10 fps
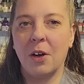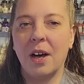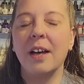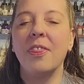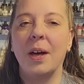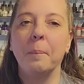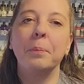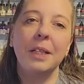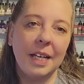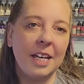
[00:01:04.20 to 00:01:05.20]
then
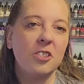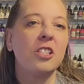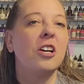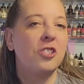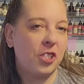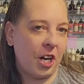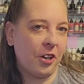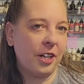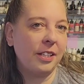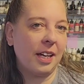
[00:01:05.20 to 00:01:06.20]
please
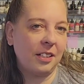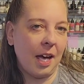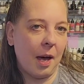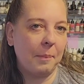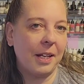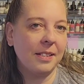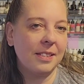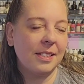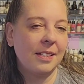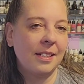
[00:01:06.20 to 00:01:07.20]
share in the
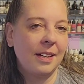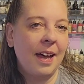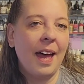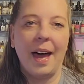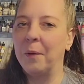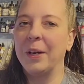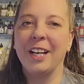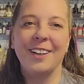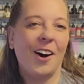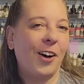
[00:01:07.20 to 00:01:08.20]
comments and we
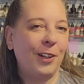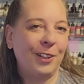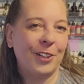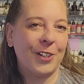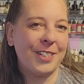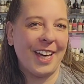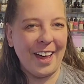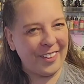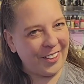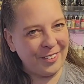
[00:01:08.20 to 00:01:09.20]
can all learn
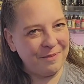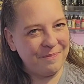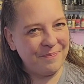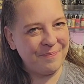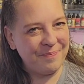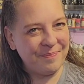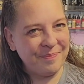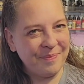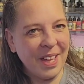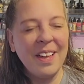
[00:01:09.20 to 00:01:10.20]
together.
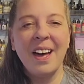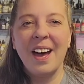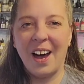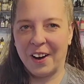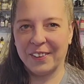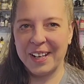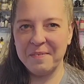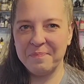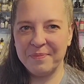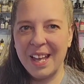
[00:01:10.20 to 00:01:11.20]
All right,
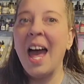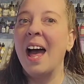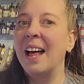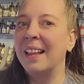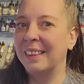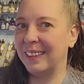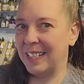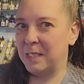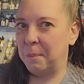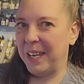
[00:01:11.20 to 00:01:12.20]

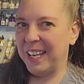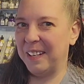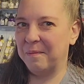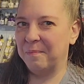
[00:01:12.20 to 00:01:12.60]
let's begin.